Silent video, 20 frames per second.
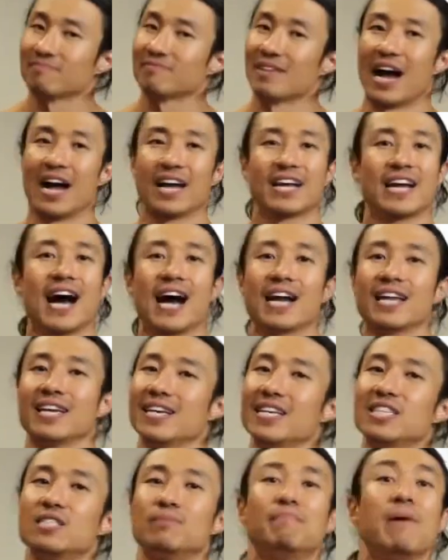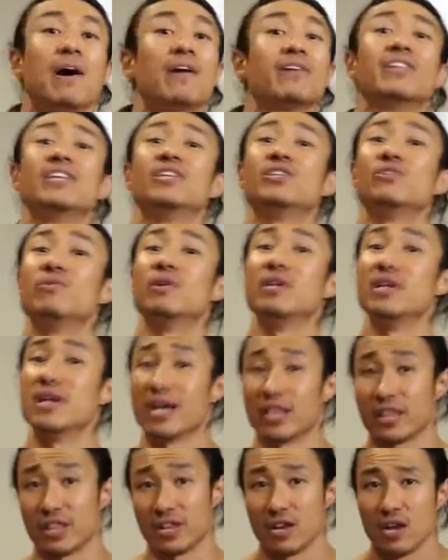I got it, it's better than doing
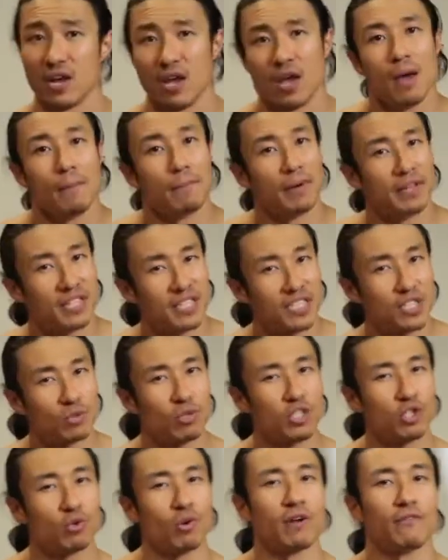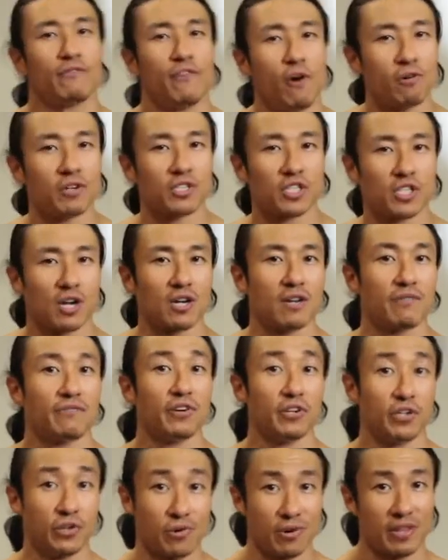nothing. But this is what you want to focus on if
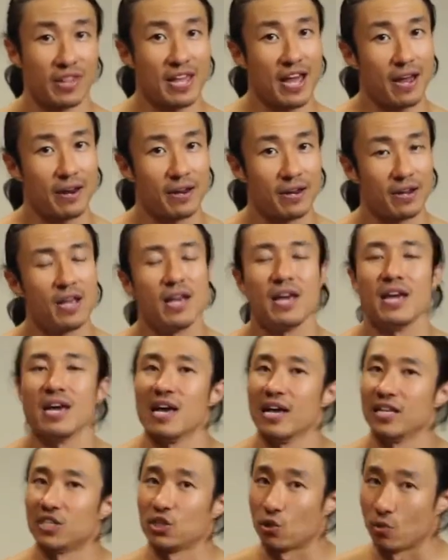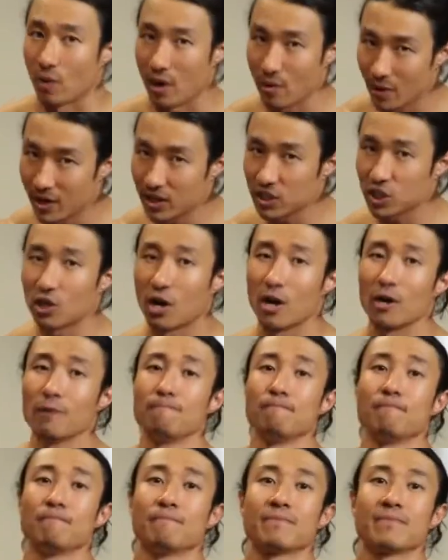you're doing that. It's a great way to
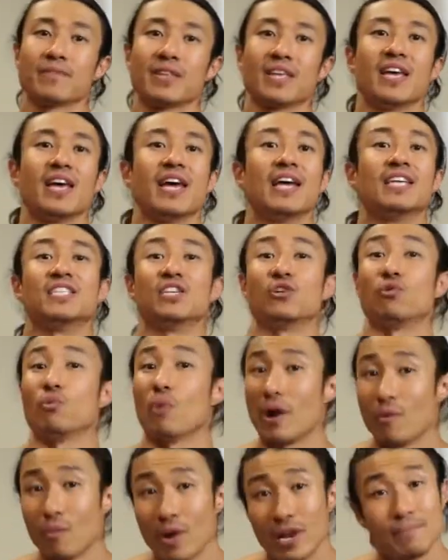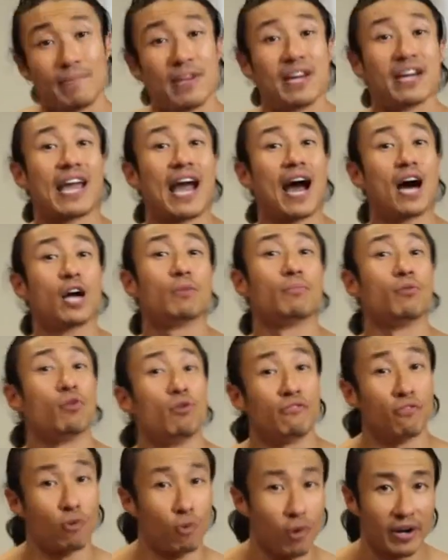start. It's a great way to be
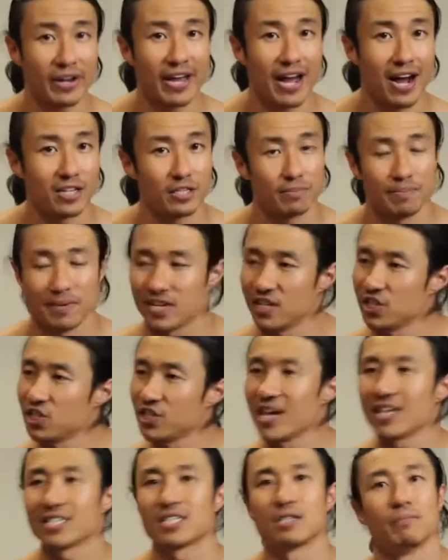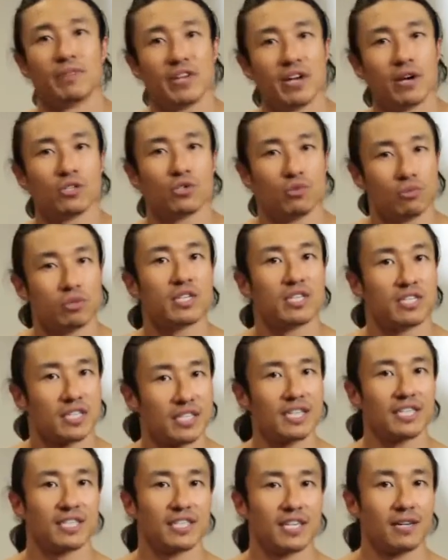accountable for workouts because you got somebody else who's
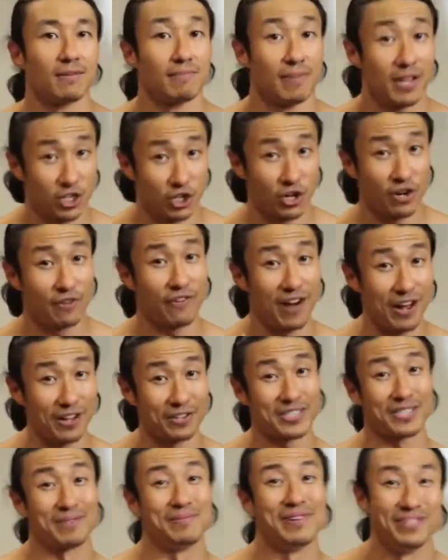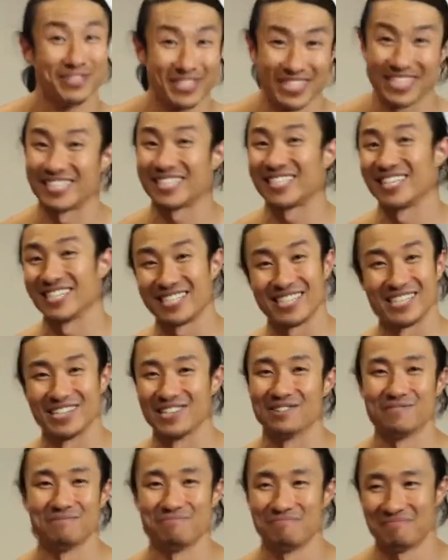consistent. Make sure you follow somebody who's consistent.
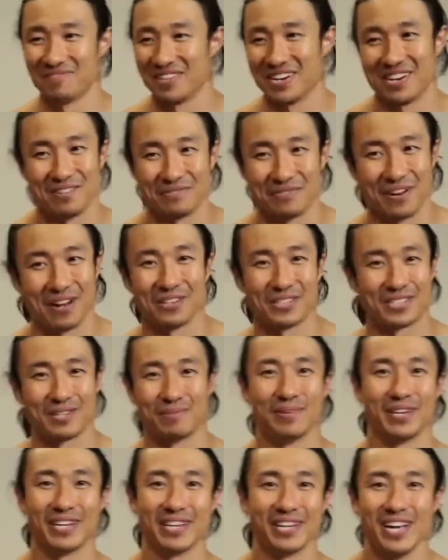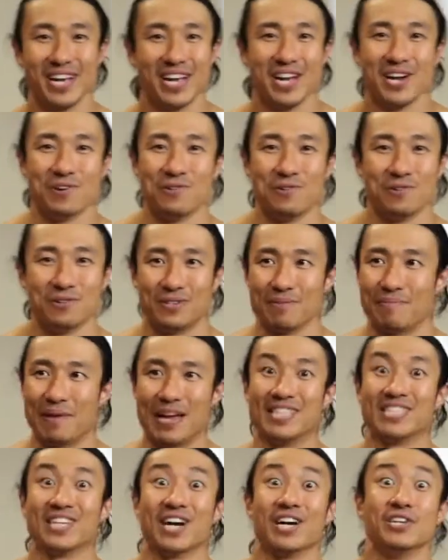Don't, you know, follow somebody who
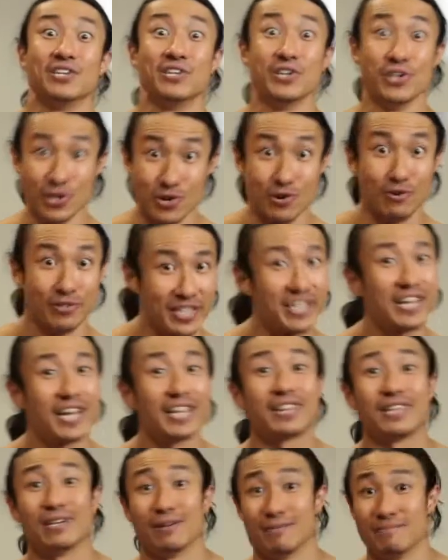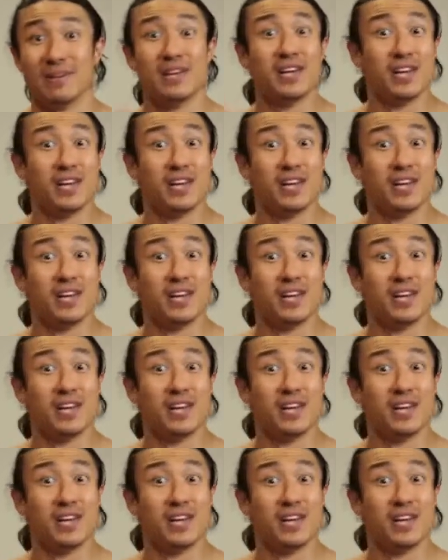depends on you to get them